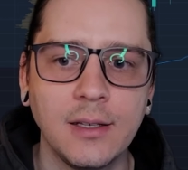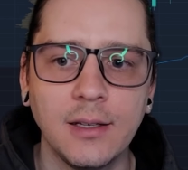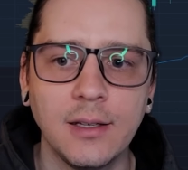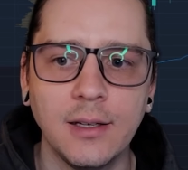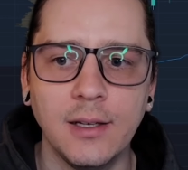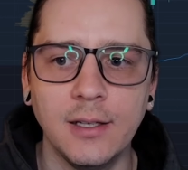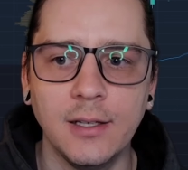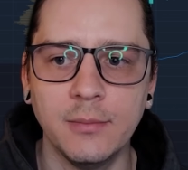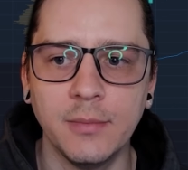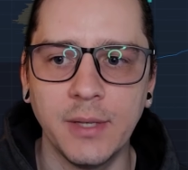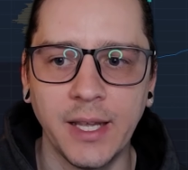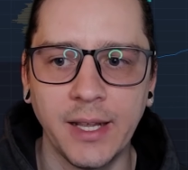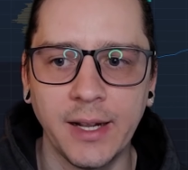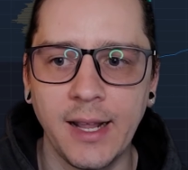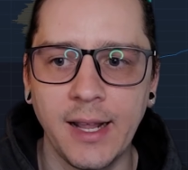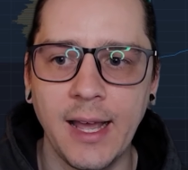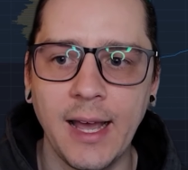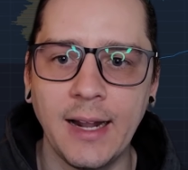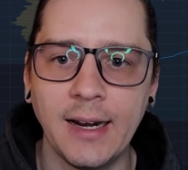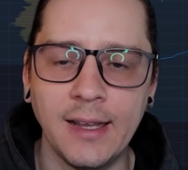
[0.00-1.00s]
And
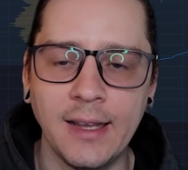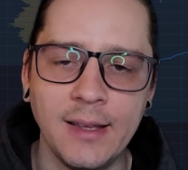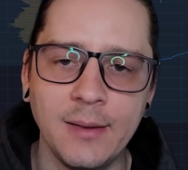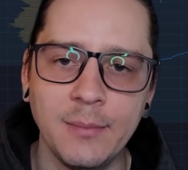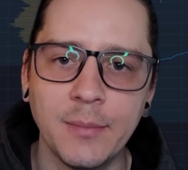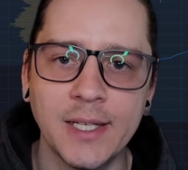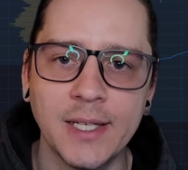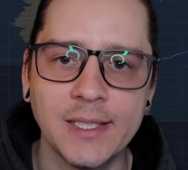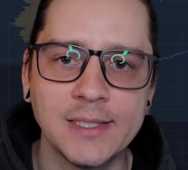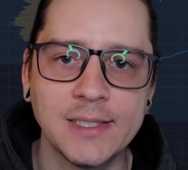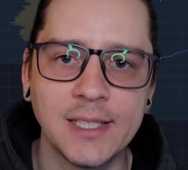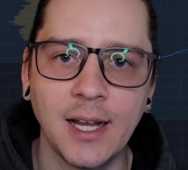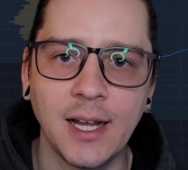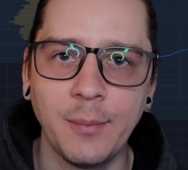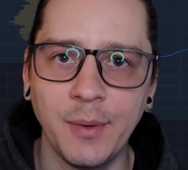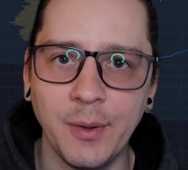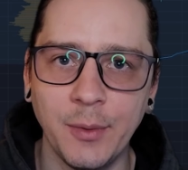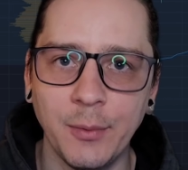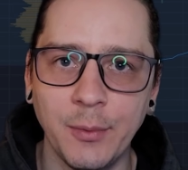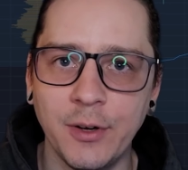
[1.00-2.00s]
had it hit my
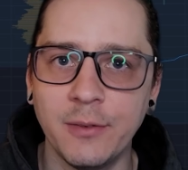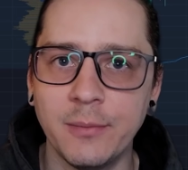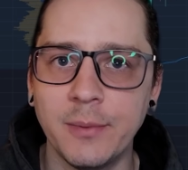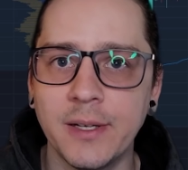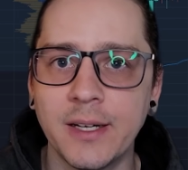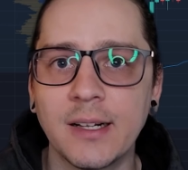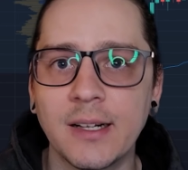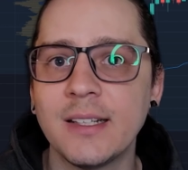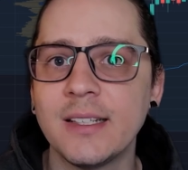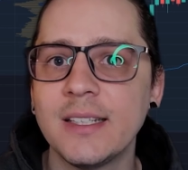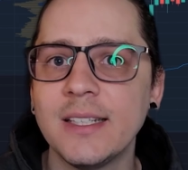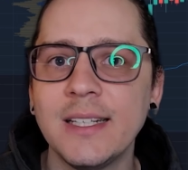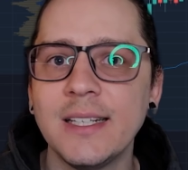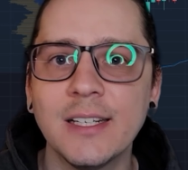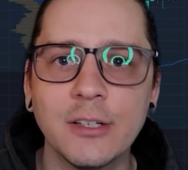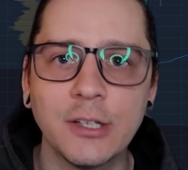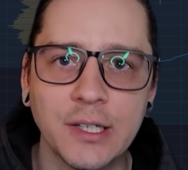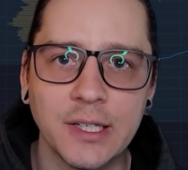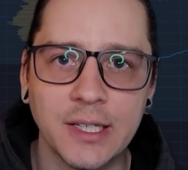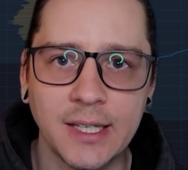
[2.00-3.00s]
stop, it would have been a
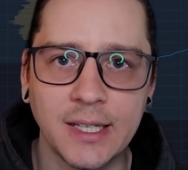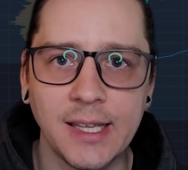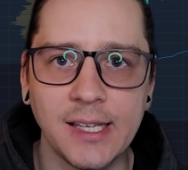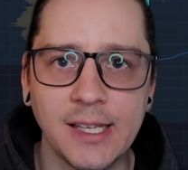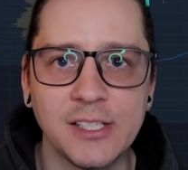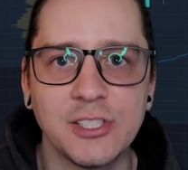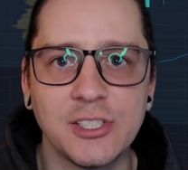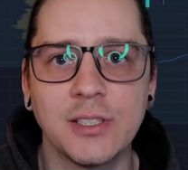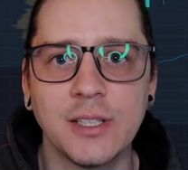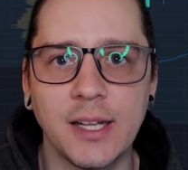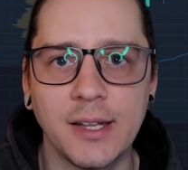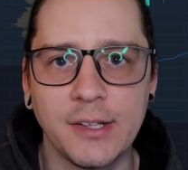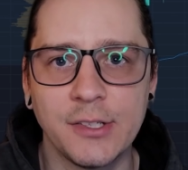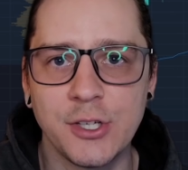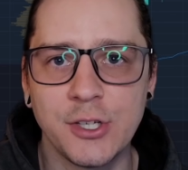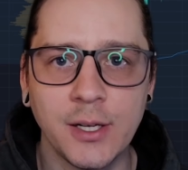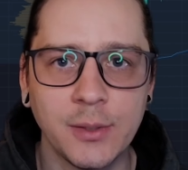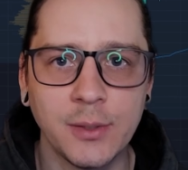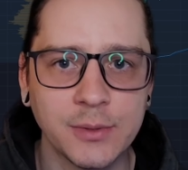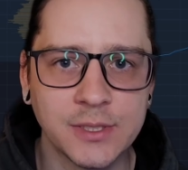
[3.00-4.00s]
clear indication that the
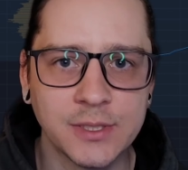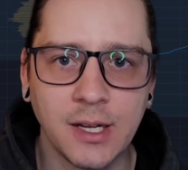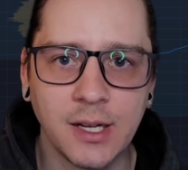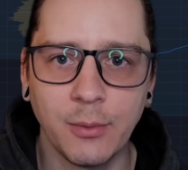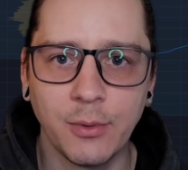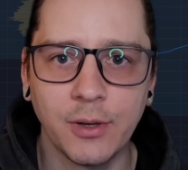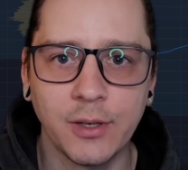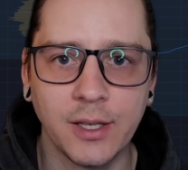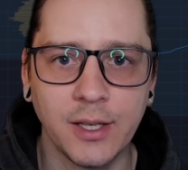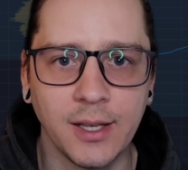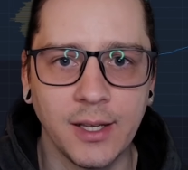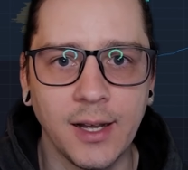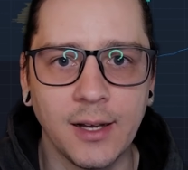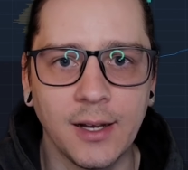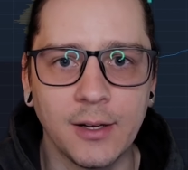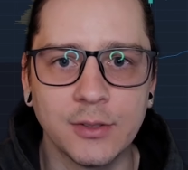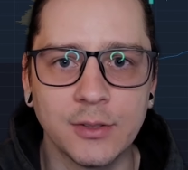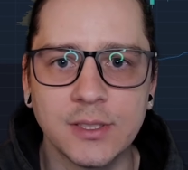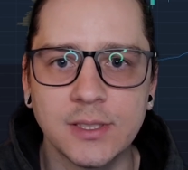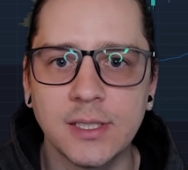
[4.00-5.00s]
trade was not working
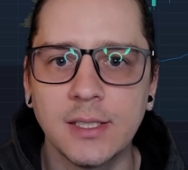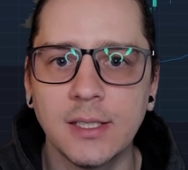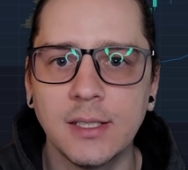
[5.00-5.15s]
out.